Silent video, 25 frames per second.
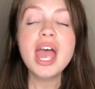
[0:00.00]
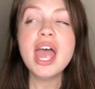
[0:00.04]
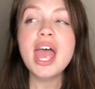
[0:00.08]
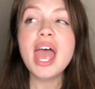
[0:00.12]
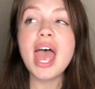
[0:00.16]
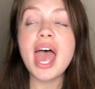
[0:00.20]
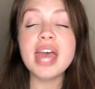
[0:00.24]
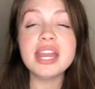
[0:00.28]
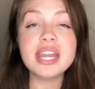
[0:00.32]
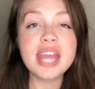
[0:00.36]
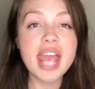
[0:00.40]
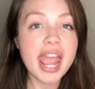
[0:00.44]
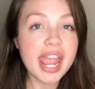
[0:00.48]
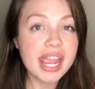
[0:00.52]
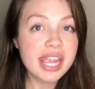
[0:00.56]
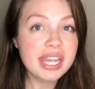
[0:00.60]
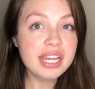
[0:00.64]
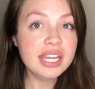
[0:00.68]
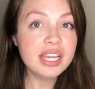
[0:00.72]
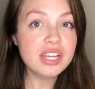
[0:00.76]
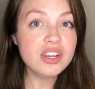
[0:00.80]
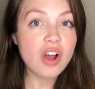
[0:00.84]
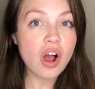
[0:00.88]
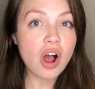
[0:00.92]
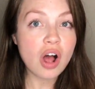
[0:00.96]
and
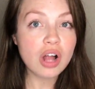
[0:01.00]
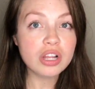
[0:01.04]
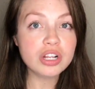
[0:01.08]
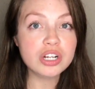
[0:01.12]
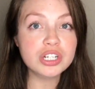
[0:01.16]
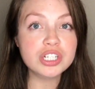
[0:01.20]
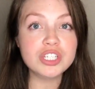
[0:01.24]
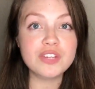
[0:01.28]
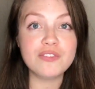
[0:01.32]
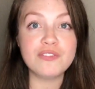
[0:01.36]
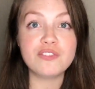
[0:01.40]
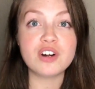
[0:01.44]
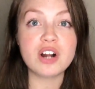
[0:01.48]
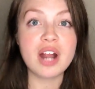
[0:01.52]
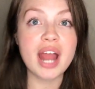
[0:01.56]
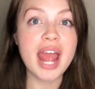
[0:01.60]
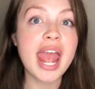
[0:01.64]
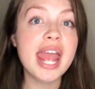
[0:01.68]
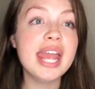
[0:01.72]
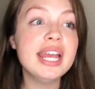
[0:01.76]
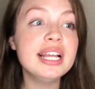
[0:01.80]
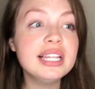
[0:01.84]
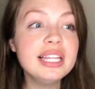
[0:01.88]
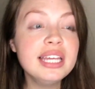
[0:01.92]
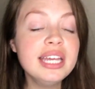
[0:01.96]
eighty dollars for
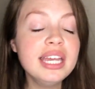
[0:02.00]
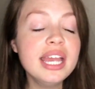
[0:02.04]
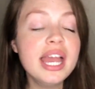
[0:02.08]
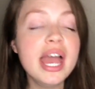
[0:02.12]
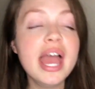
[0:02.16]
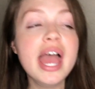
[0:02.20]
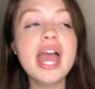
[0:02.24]
Haley,